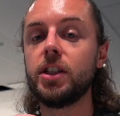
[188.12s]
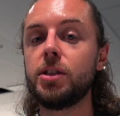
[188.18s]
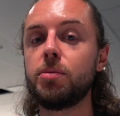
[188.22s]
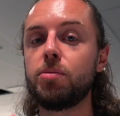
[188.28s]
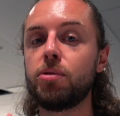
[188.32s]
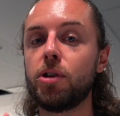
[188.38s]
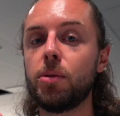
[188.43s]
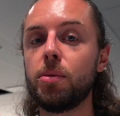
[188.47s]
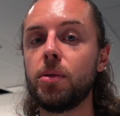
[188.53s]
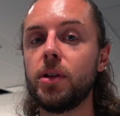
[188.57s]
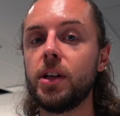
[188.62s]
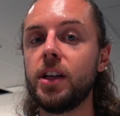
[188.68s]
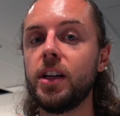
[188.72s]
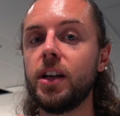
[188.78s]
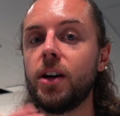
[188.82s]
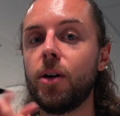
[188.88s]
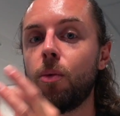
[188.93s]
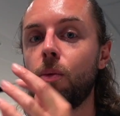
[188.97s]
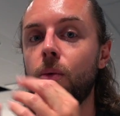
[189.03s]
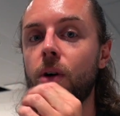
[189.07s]
is probably
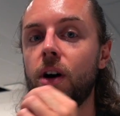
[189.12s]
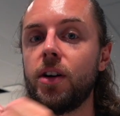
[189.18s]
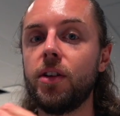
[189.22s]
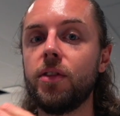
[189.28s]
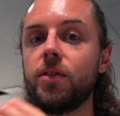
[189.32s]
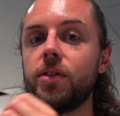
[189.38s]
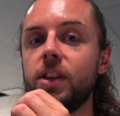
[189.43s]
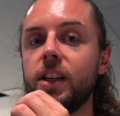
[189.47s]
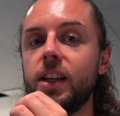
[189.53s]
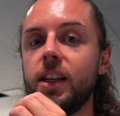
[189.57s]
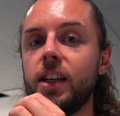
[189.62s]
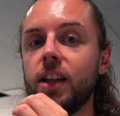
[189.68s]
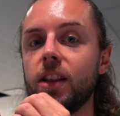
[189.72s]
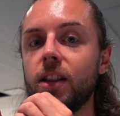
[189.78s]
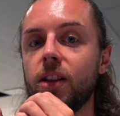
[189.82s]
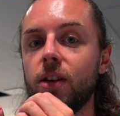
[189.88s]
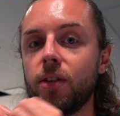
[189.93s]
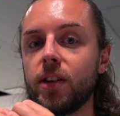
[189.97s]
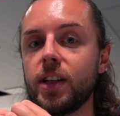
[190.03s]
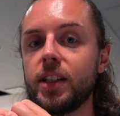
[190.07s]
one of the
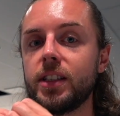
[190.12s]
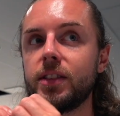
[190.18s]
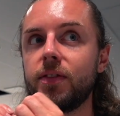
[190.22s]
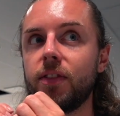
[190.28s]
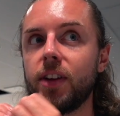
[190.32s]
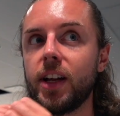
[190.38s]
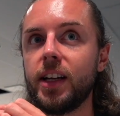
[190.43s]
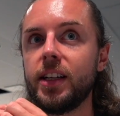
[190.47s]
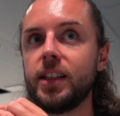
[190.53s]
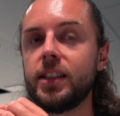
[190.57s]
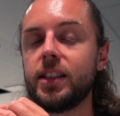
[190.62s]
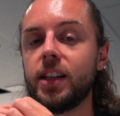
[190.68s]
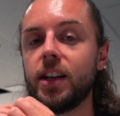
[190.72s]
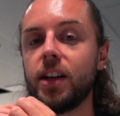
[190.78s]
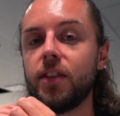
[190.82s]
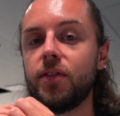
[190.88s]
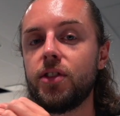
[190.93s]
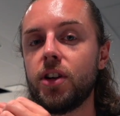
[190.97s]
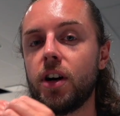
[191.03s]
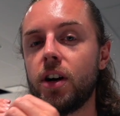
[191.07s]
longest flights that
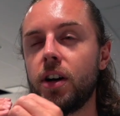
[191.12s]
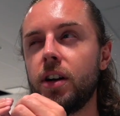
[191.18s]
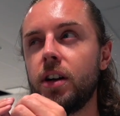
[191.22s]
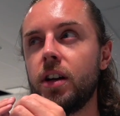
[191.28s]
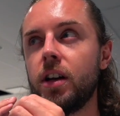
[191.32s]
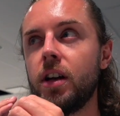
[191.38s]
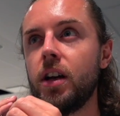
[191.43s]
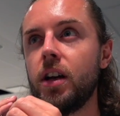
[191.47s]
I've done.